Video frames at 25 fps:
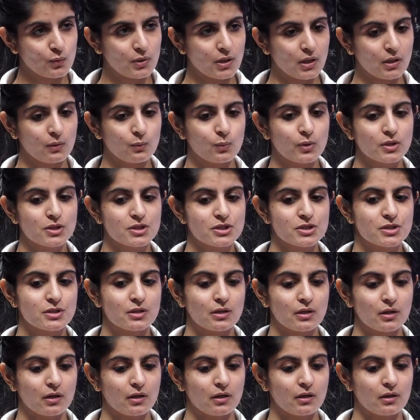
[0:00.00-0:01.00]
in which
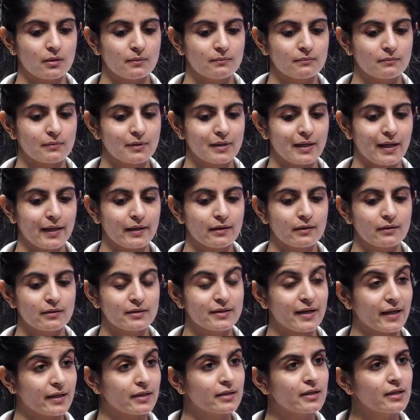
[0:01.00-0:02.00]
like a
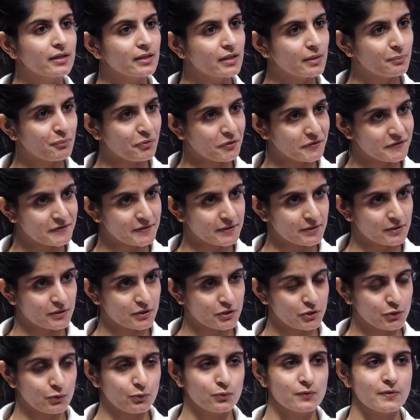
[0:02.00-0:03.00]
recurring deposit,
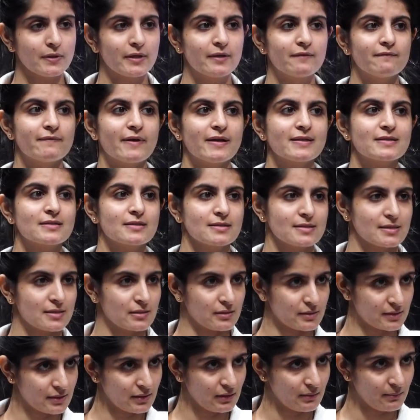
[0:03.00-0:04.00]
you invest a
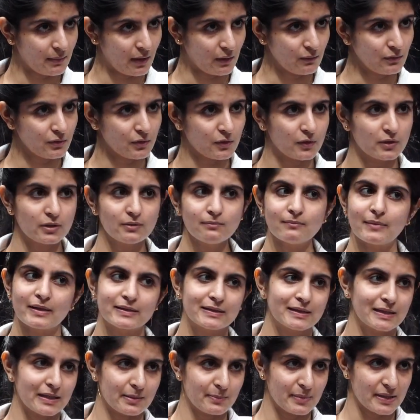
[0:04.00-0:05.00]
certain amount on a
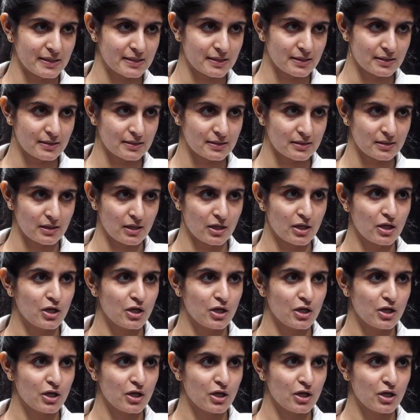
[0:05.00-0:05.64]
monthly basis.